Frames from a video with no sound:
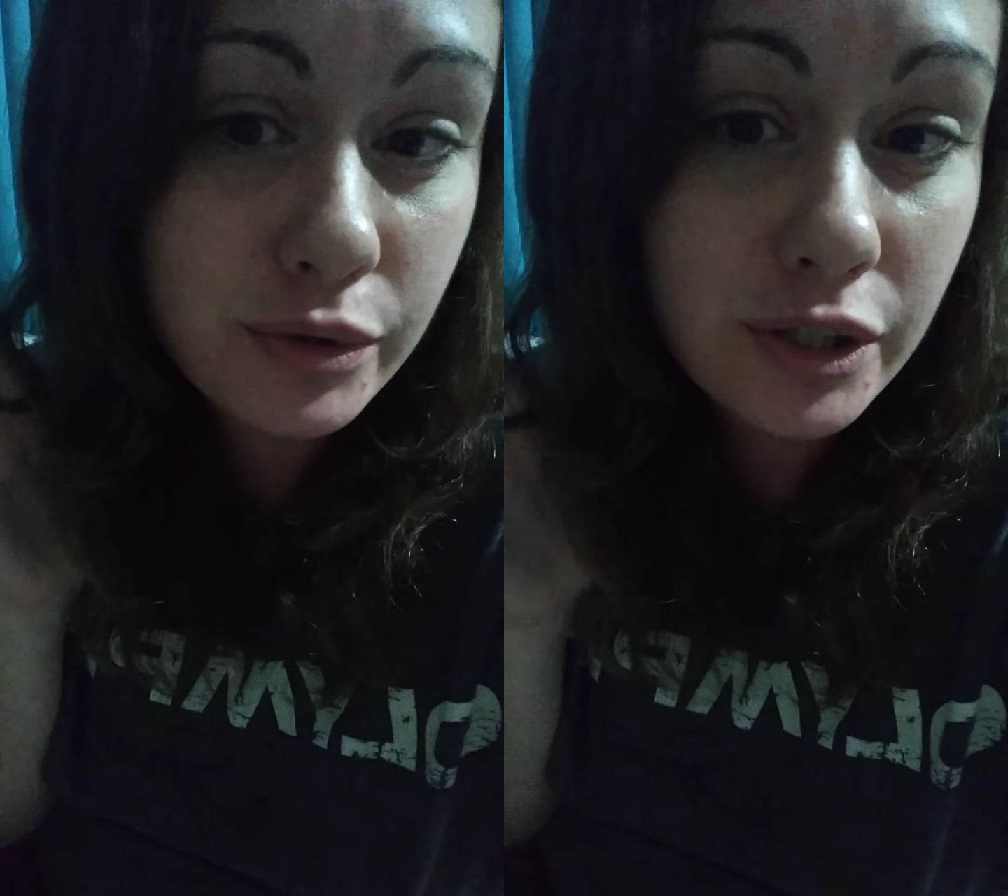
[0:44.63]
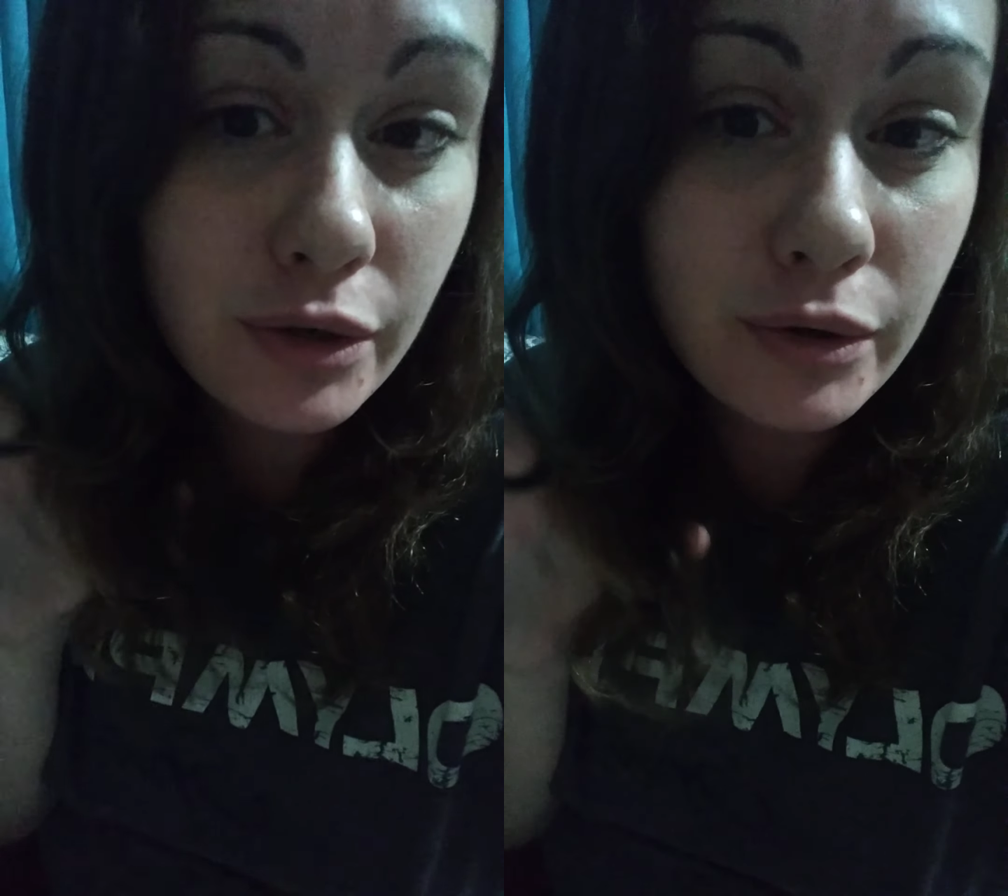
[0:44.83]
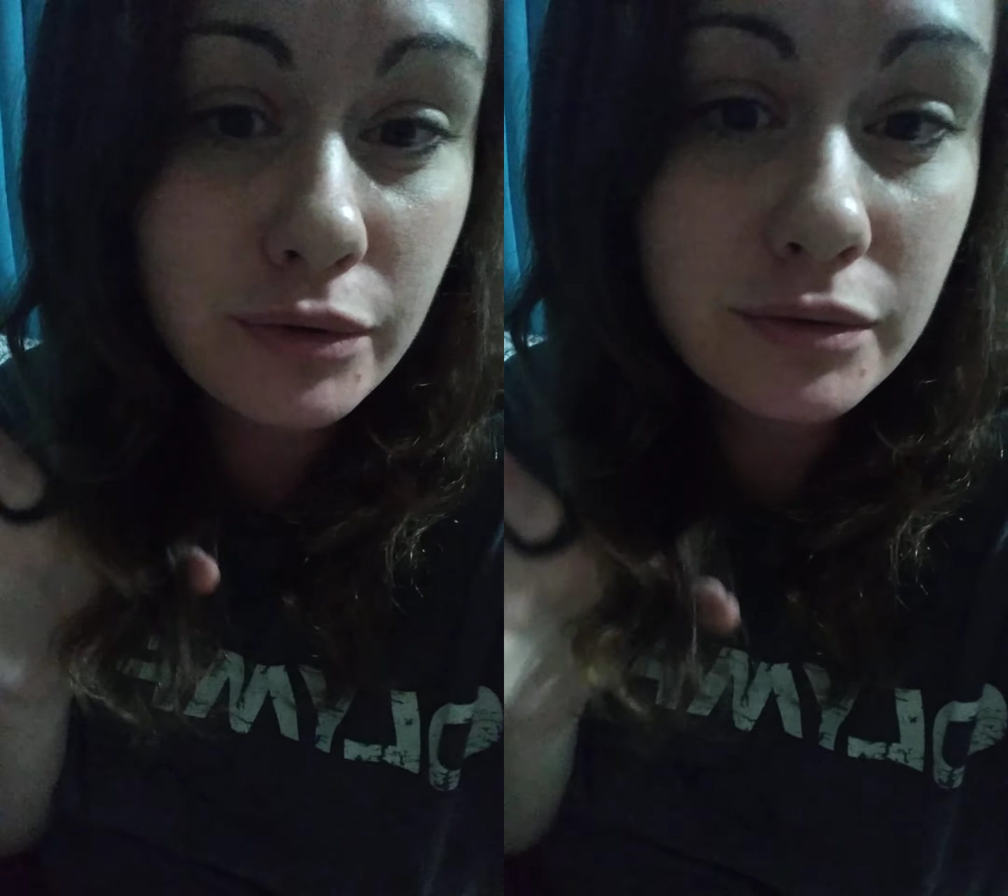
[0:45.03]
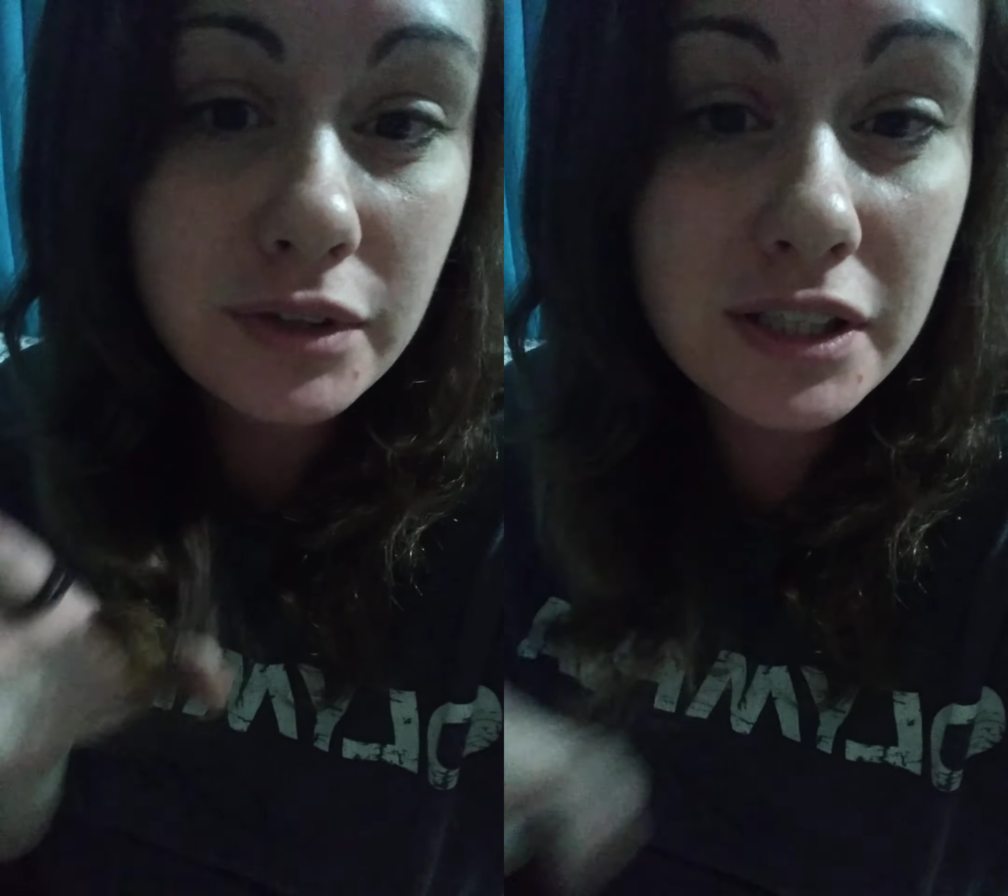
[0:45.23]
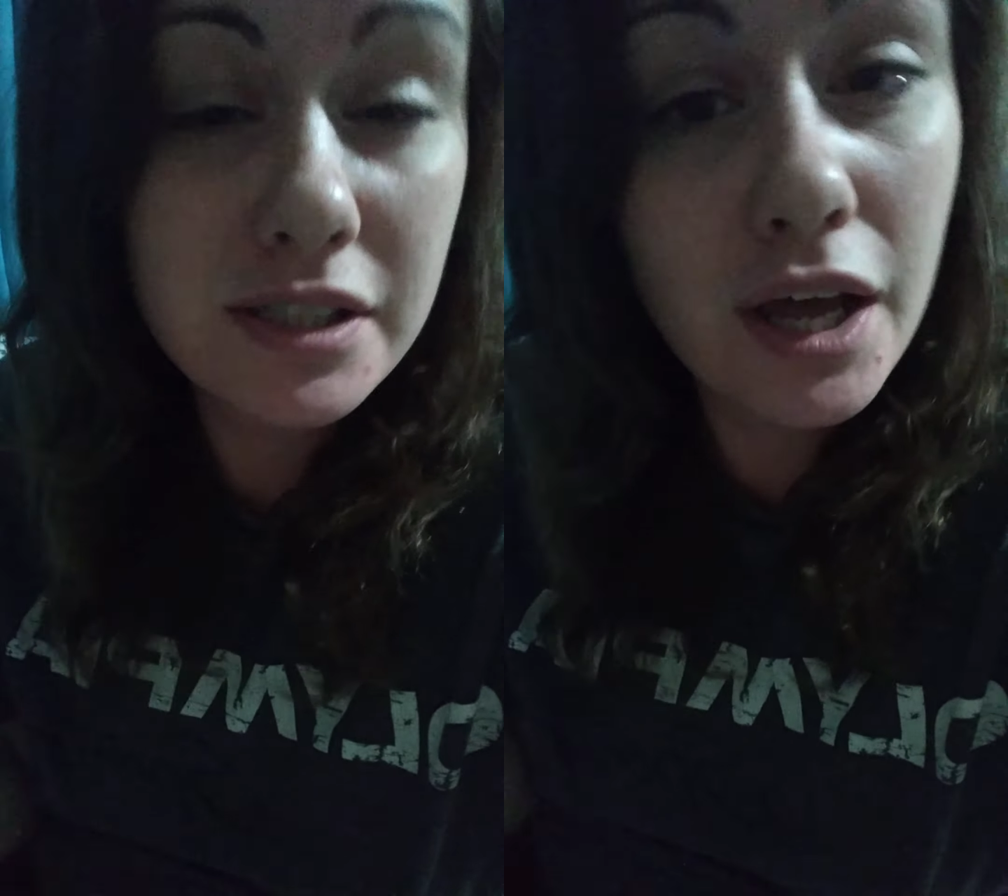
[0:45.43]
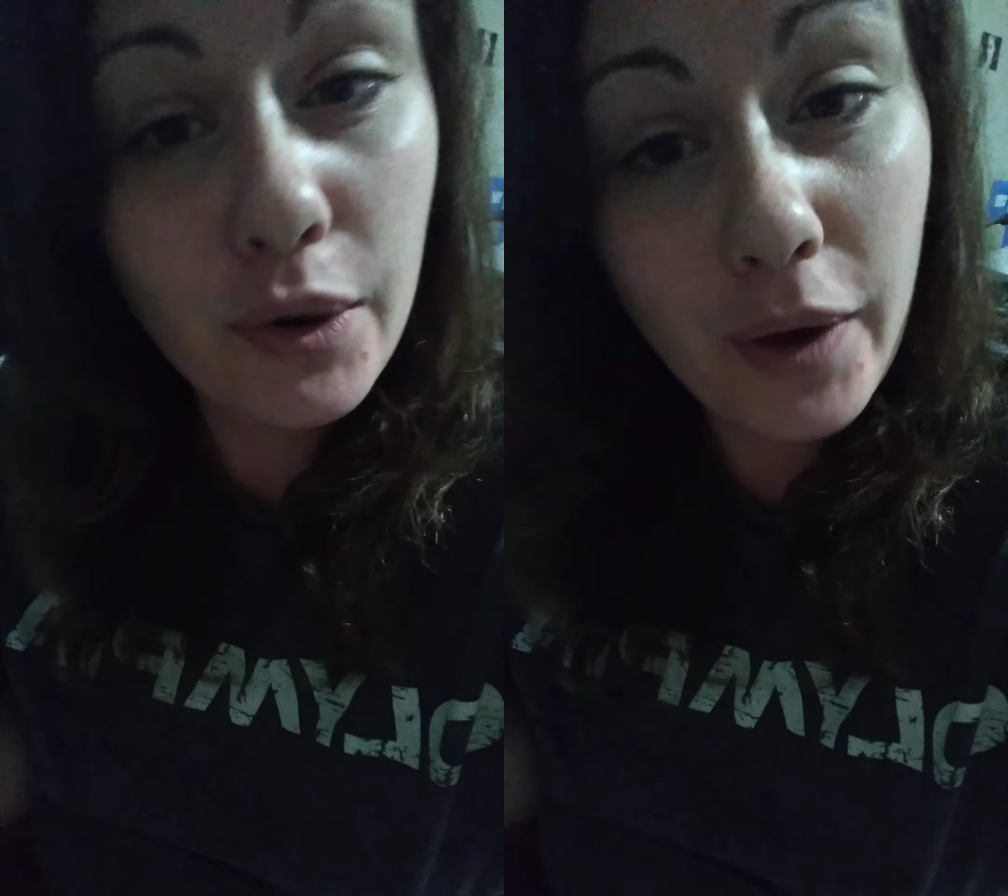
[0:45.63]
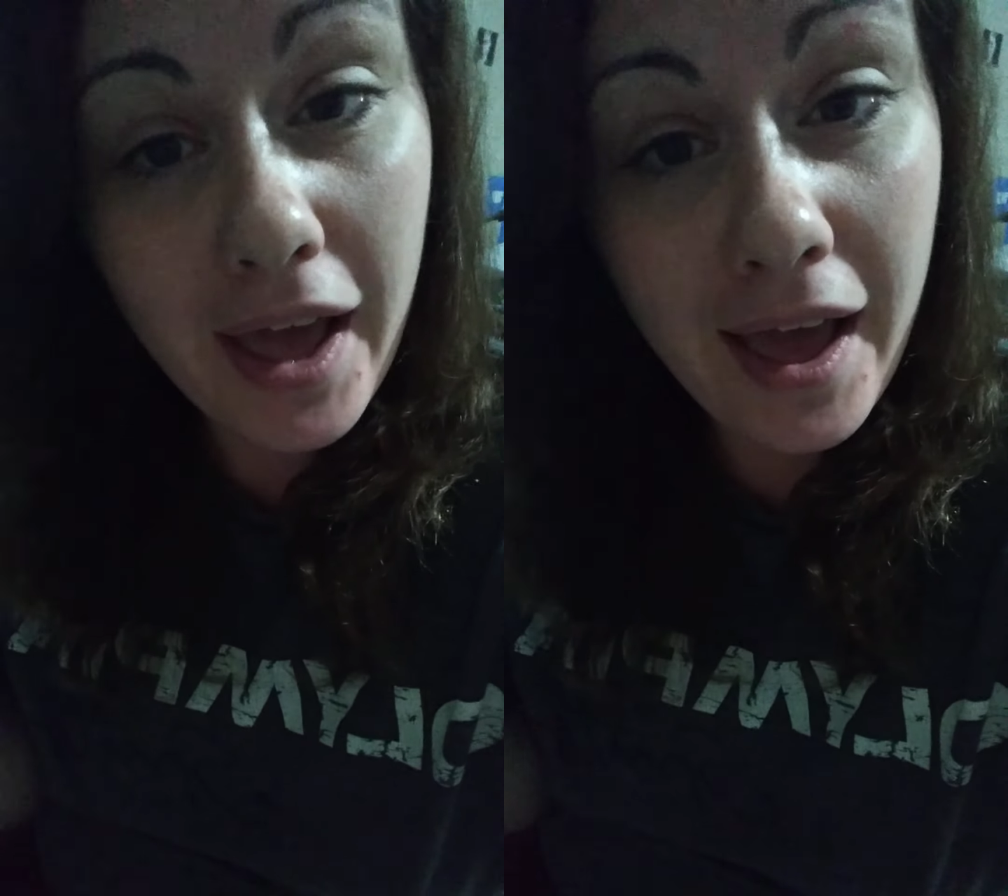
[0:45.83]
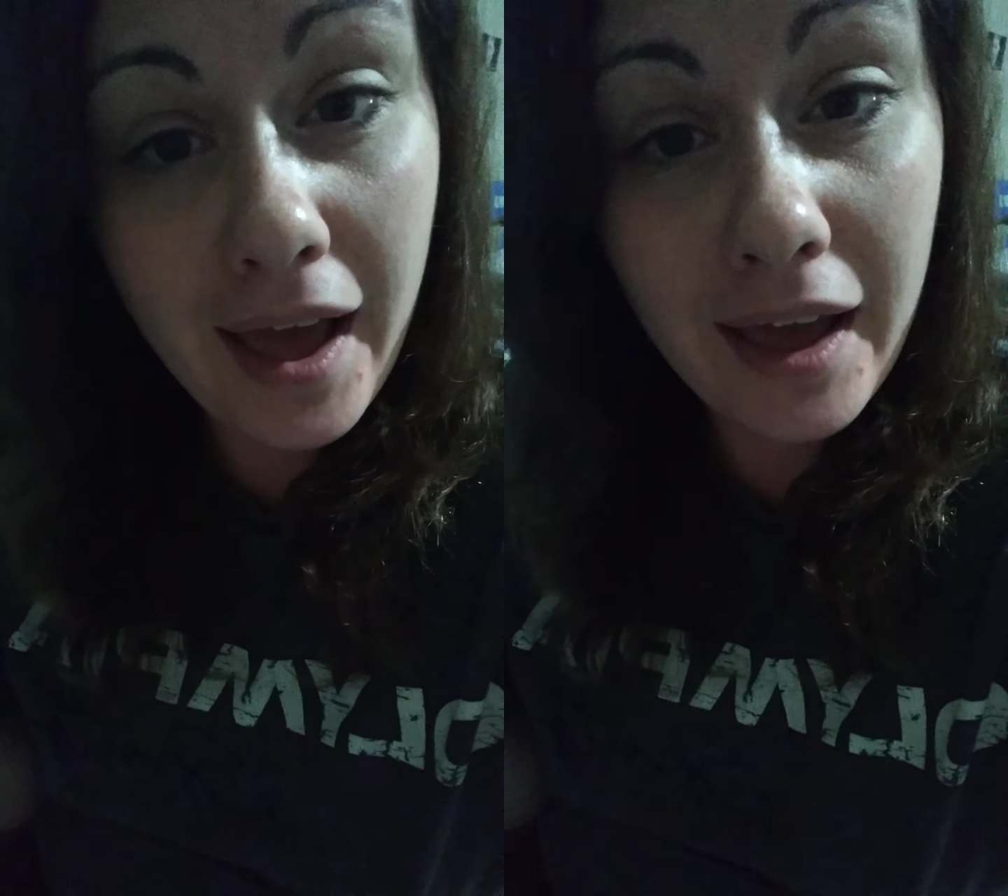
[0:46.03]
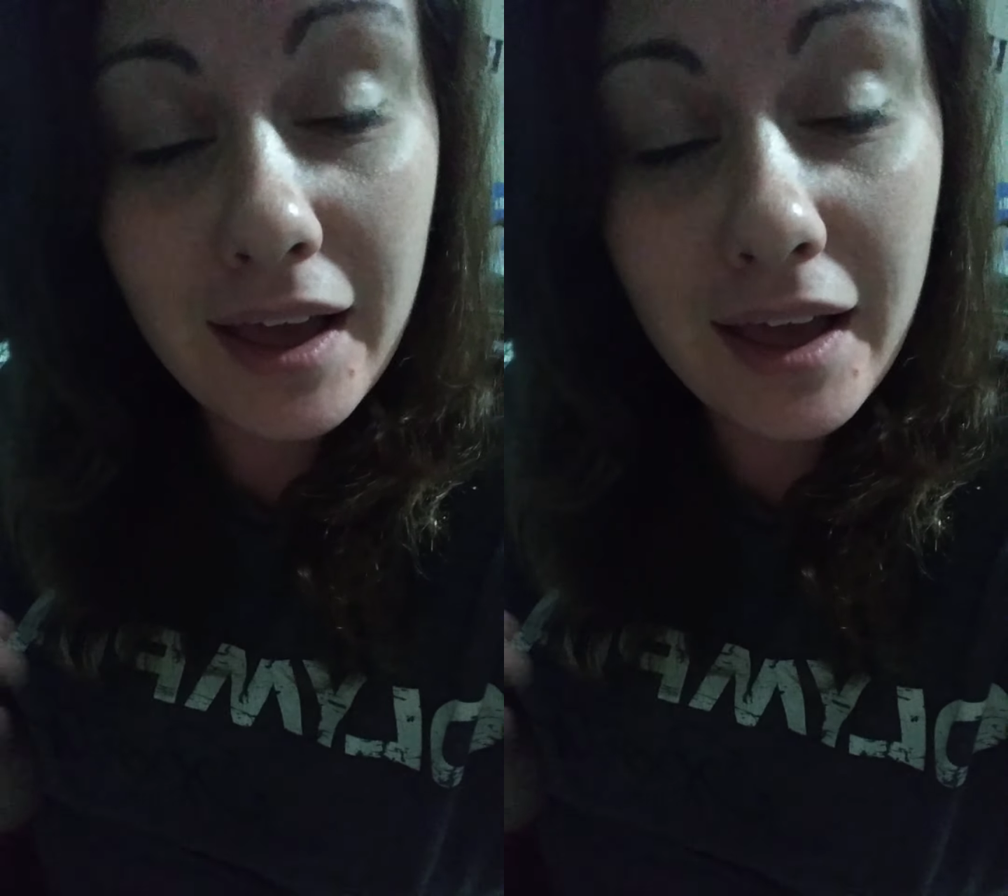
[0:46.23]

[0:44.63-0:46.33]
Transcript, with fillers: you know, it's not okay.